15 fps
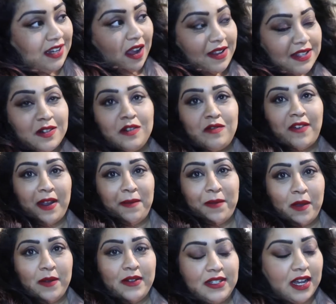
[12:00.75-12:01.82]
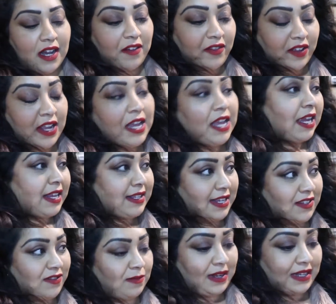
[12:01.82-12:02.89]
to go. It's called Rainbow and Dove because
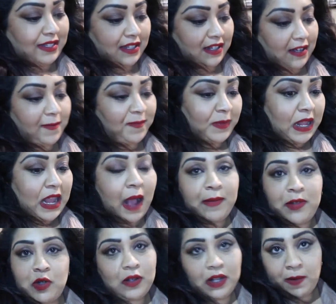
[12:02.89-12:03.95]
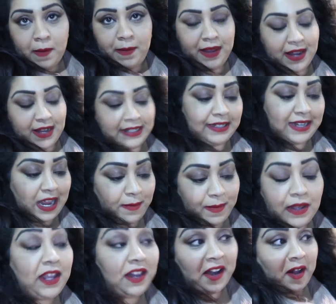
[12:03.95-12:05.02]
he's from Leicester. I'm sure he won't be here today,
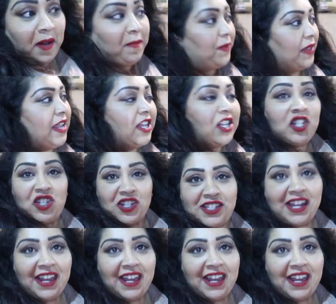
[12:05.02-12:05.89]
but you know, just